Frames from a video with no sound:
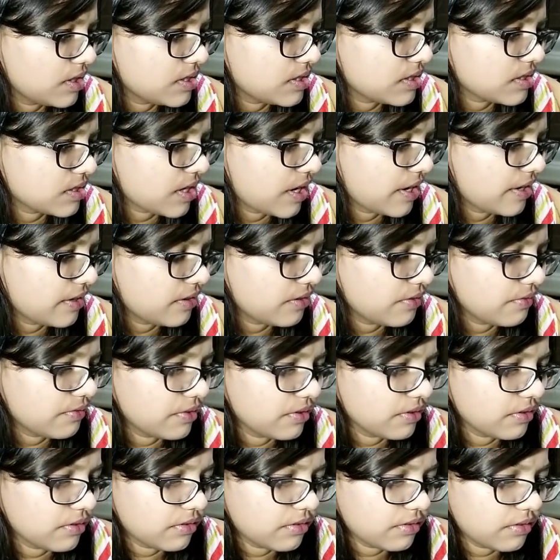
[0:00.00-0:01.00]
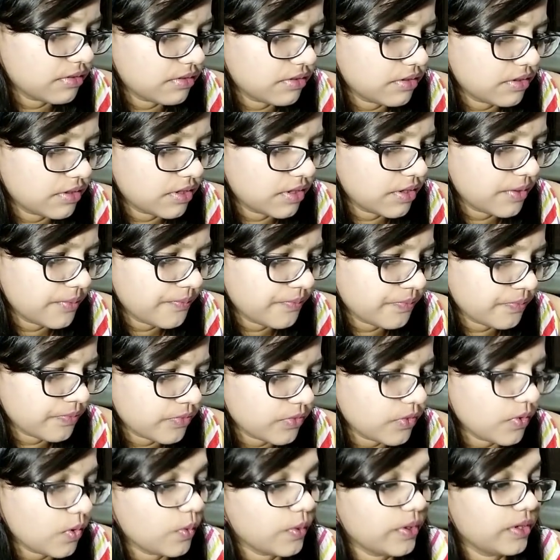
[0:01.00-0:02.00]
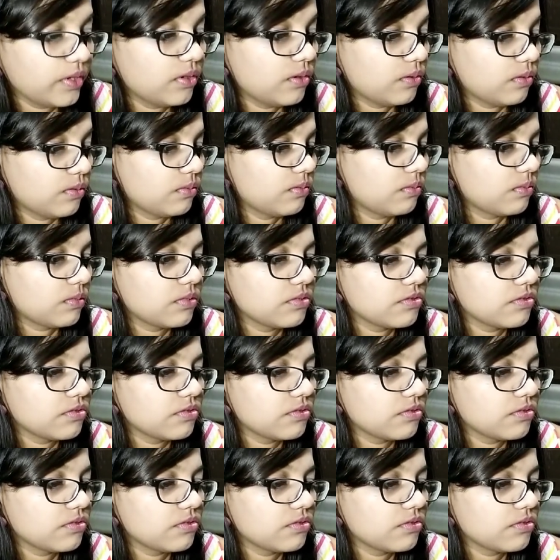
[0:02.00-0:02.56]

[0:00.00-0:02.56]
It's kind of weird. No, it don't.